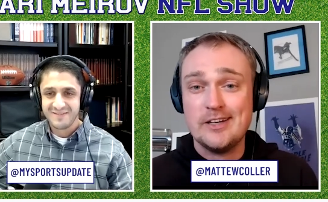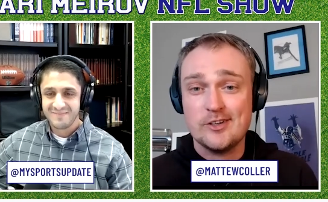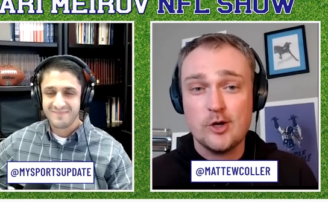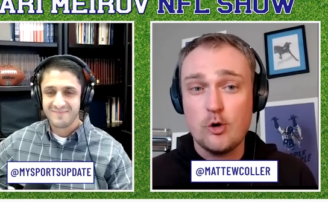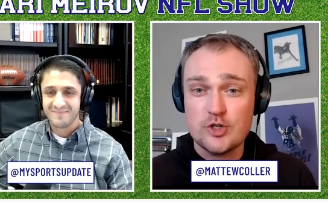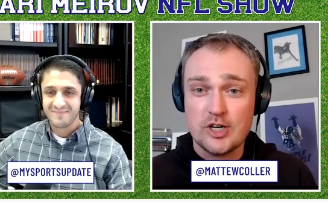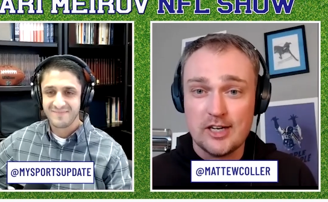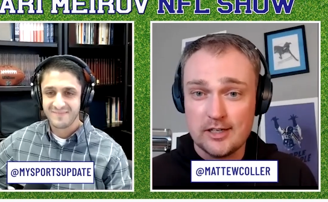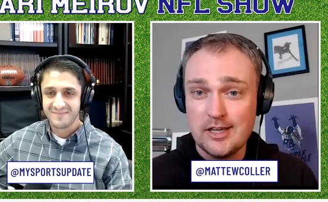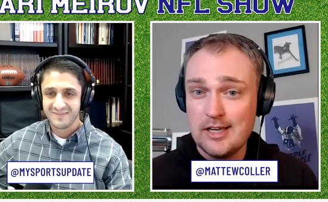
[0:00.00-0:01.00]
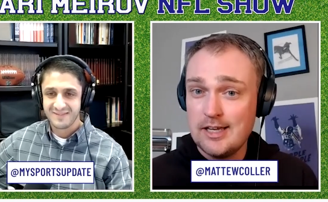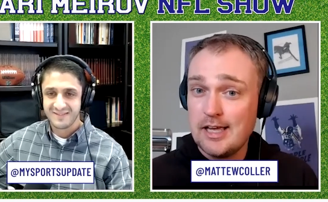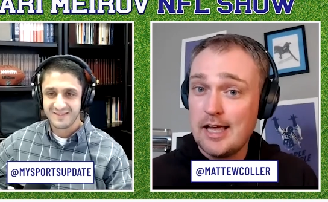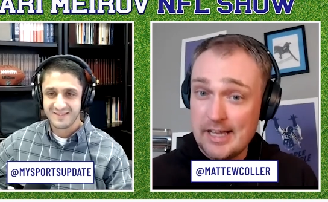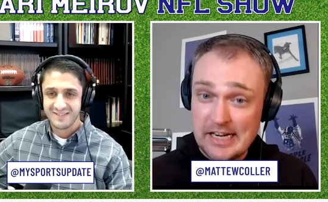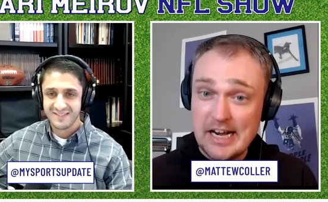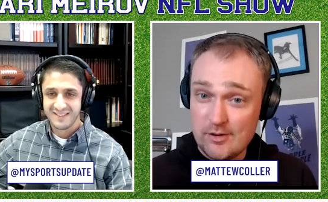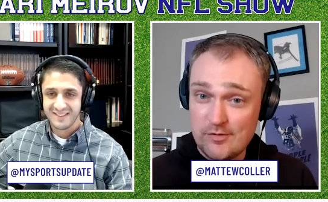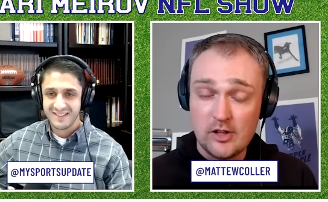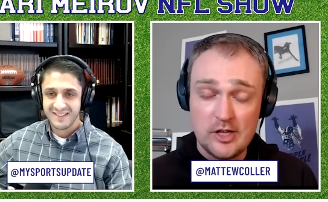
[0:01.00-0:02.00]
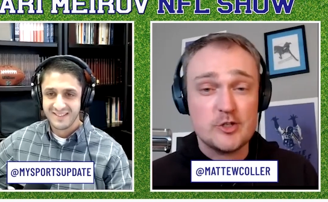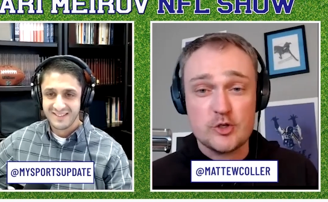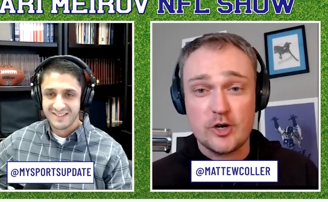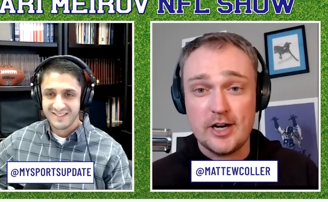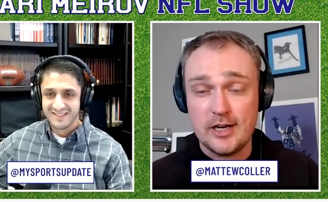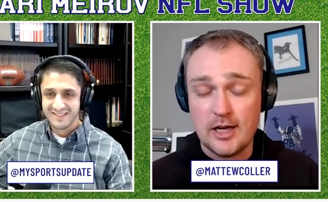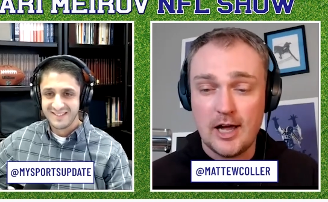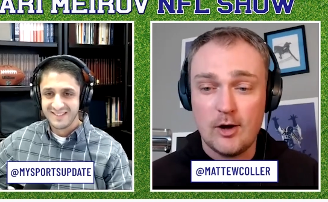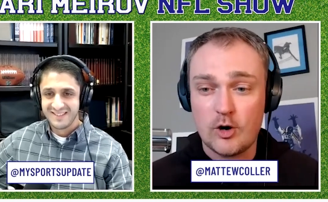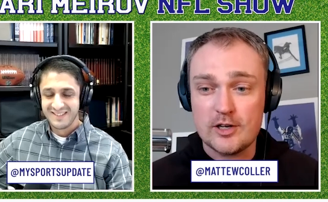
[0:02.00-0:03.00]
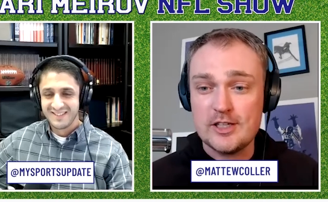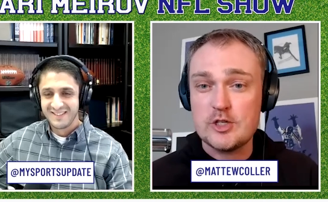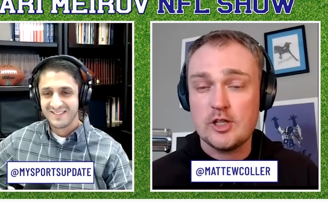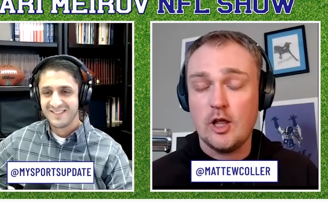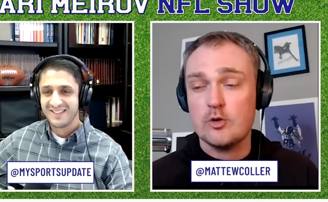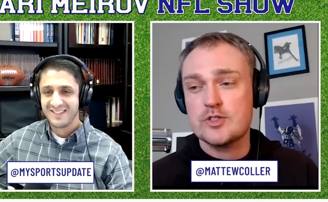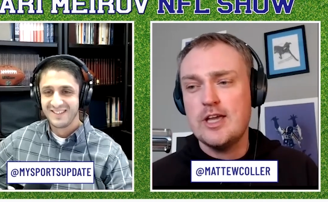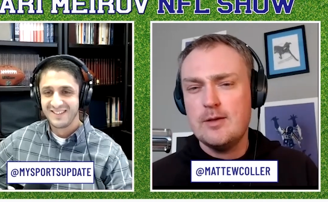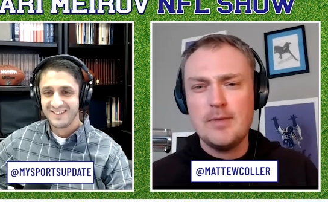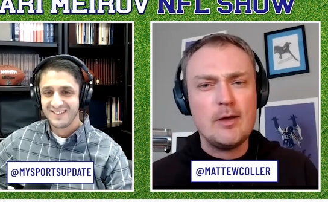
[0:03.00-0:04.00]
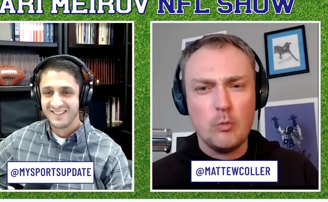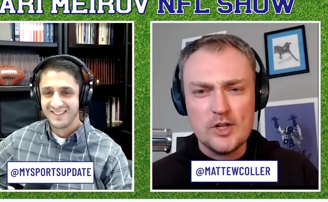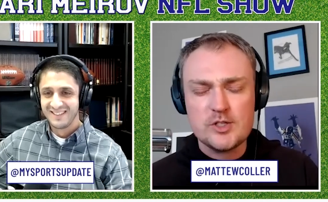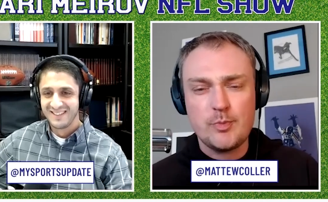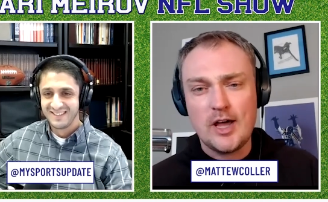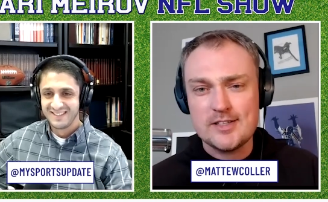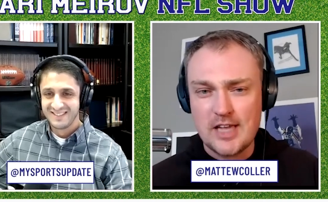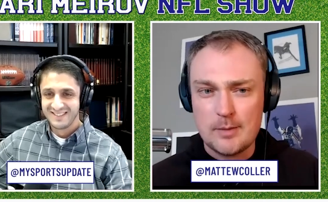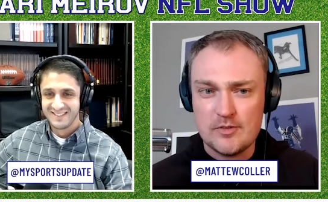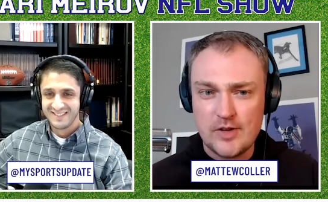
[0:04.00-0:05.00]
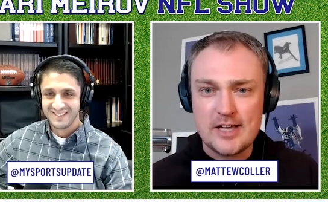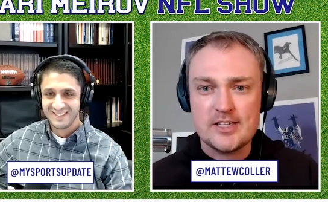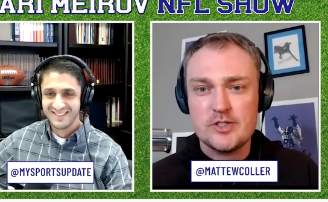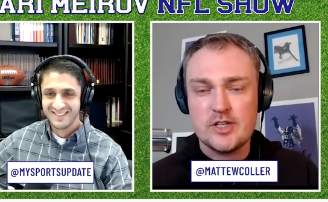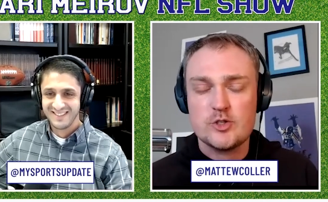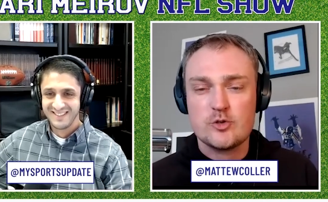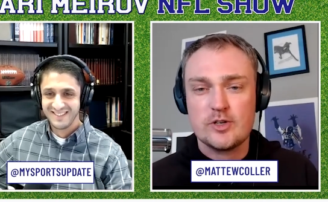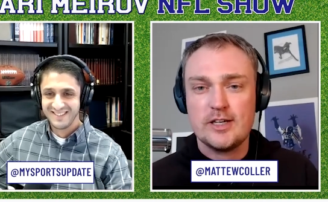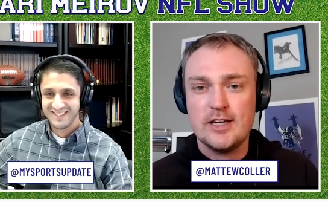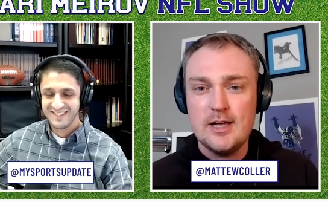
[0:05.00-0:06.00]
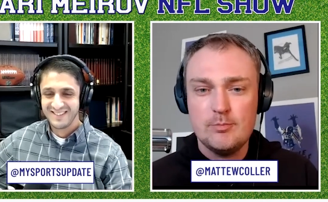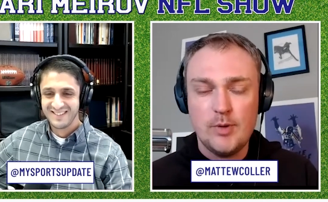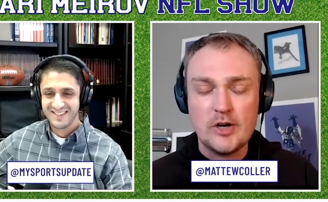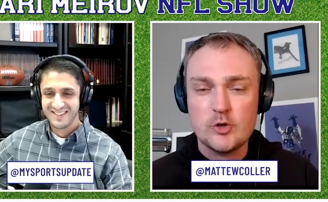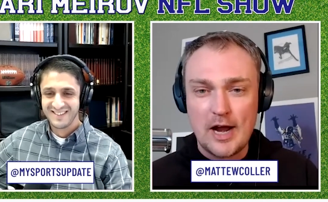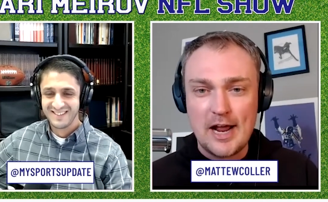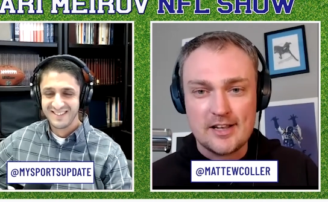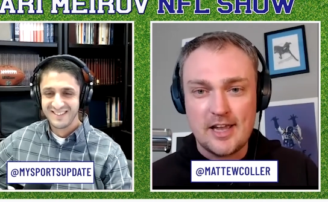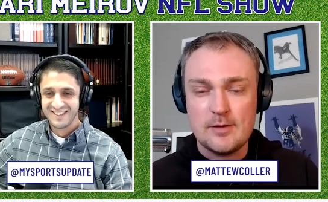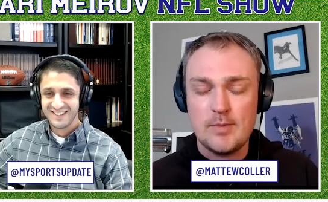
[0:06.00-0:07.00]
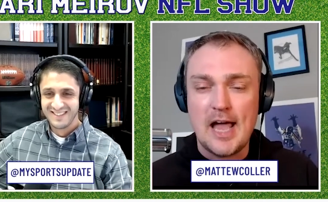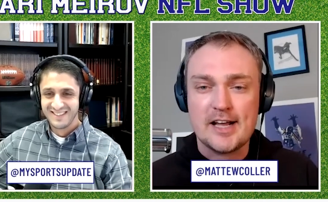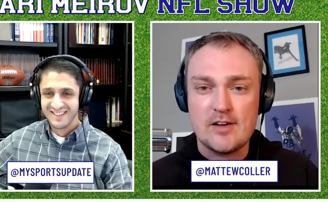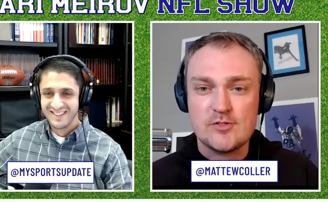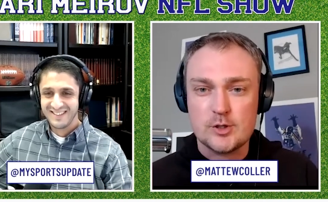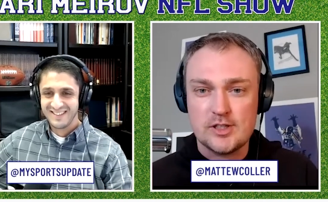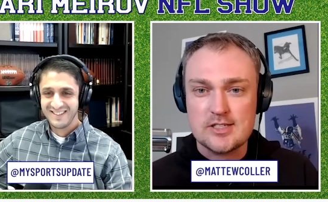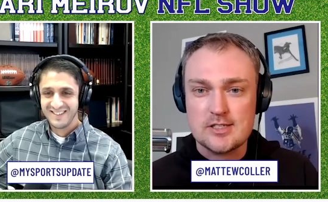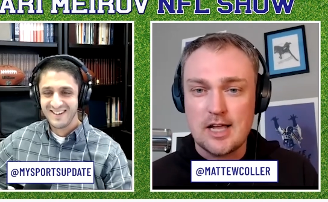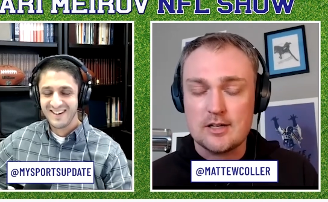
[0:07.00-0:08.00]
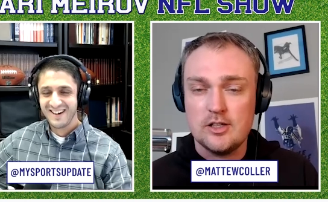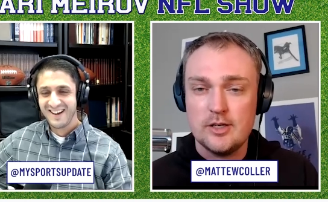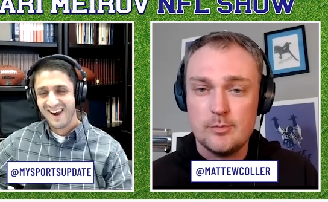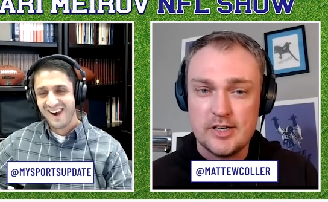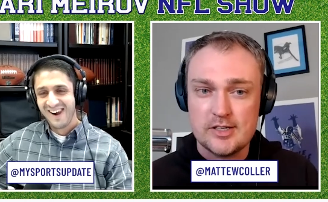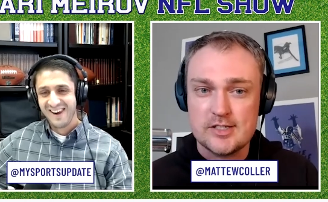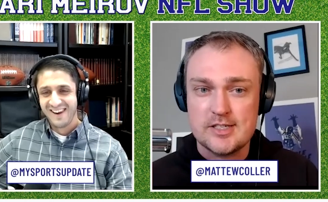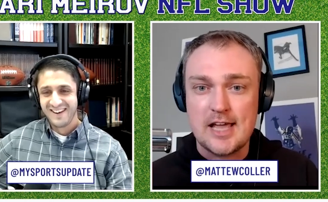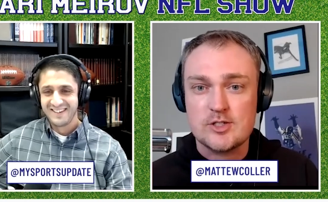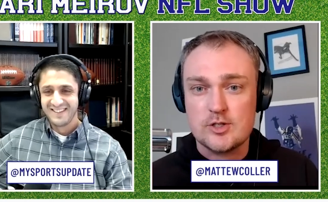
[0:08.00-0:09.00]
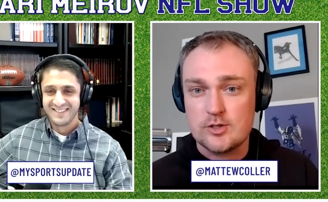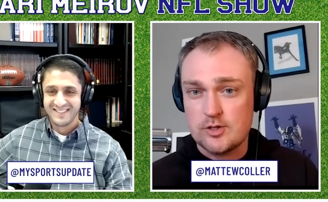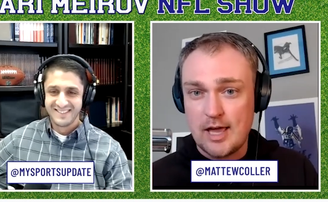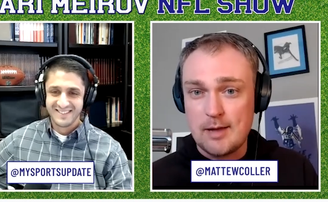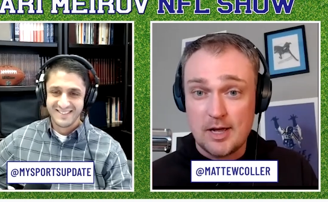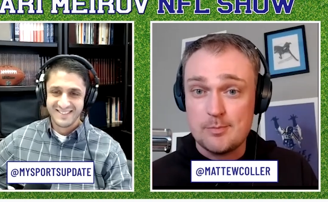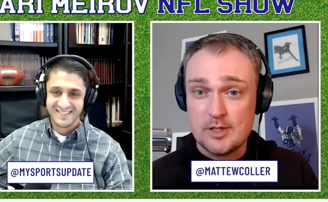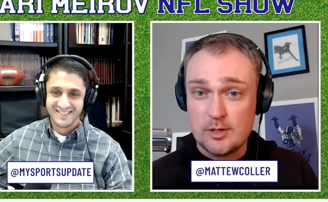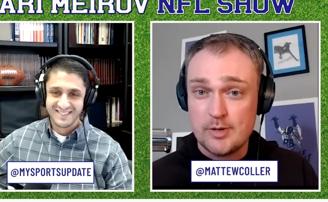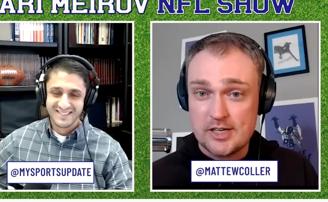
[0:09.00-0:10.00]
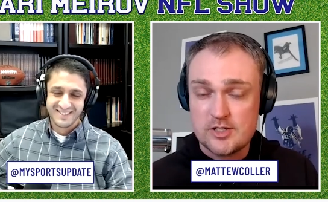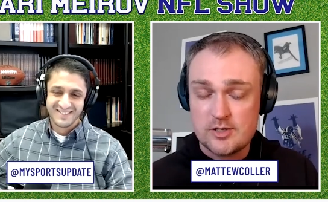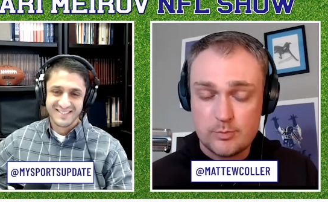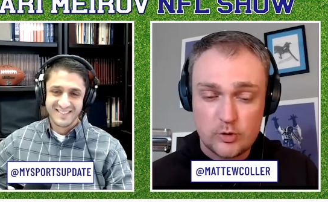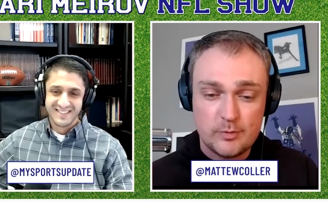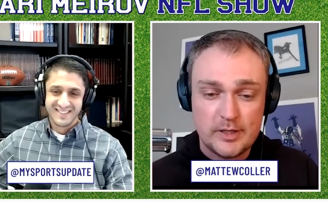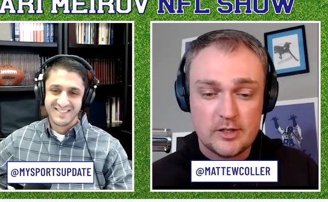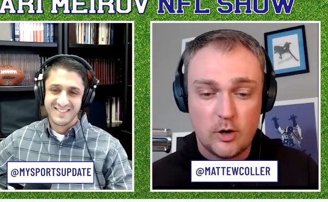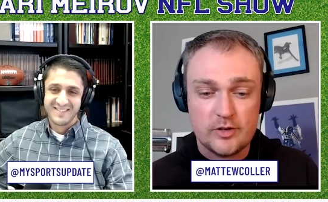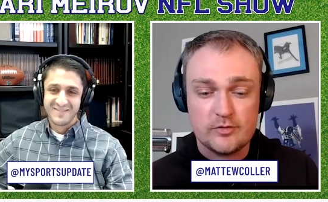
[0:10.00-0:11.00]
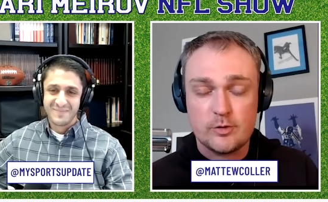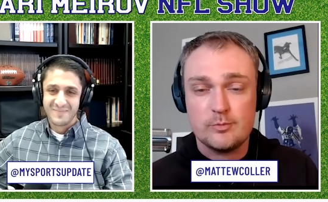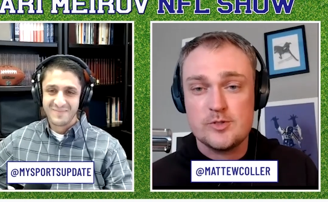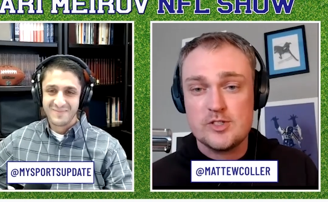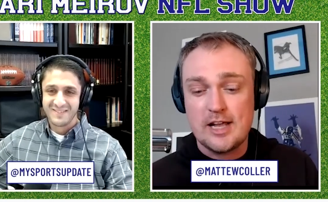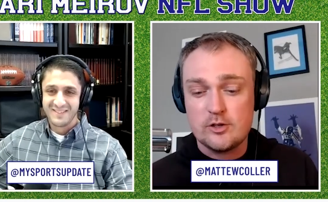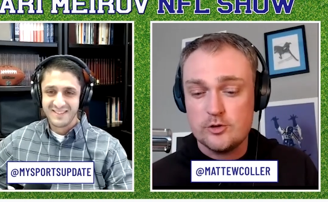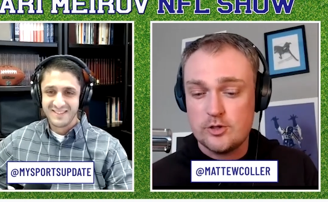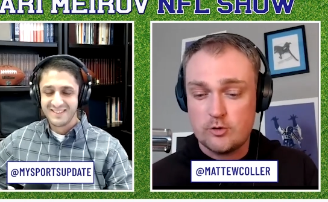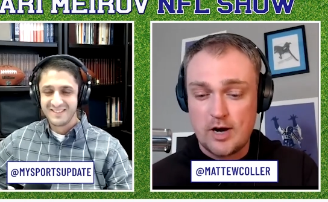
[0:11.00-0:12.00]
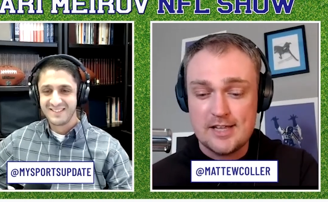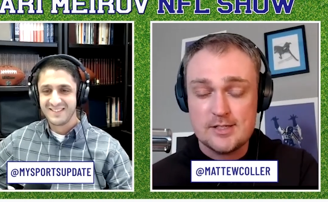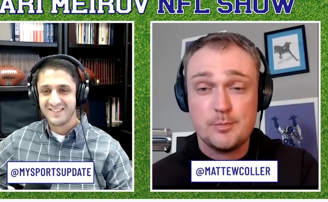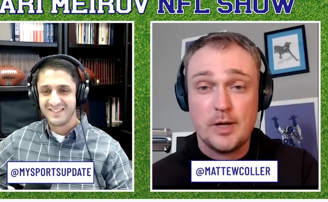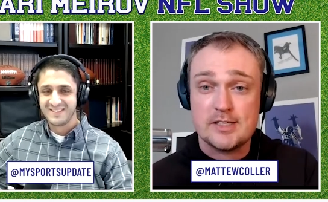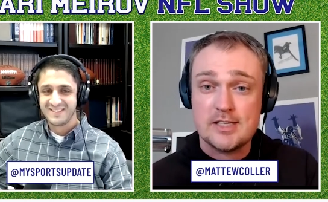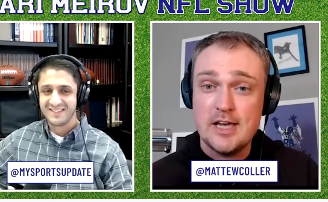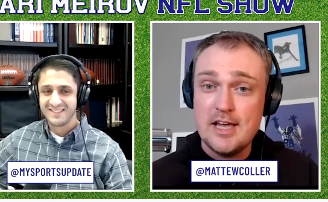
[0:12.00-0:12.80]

Speaker 1: in coaching in NFL history, uh, or at least close. May, once upon a time in Vikings history, Bud Grant came back after Les Steckel had been a disaster. So that might be the biggest improvement going from Steckel to Grant. But